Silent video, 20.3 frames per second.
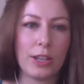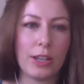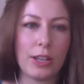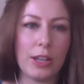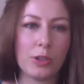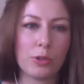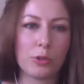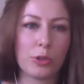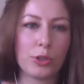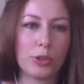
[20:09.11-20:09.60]

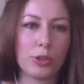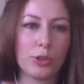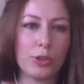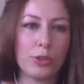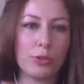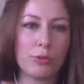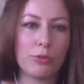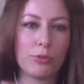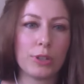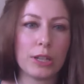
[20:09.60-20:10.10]
in order
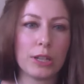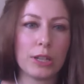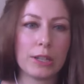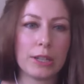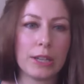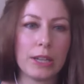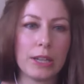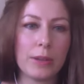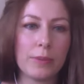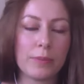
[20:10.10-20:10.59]
to
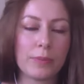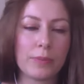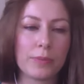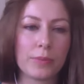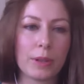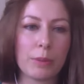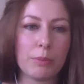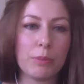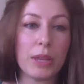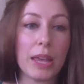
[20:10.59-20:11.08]
really
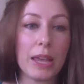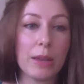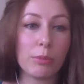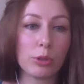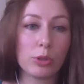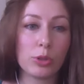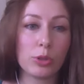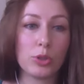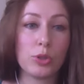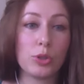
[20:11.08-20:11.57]
be
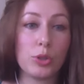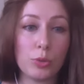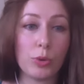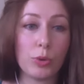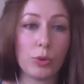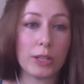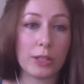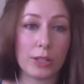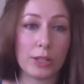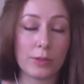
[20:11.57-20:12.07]
able to do
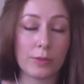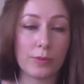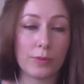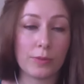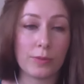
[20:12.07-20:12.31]
it,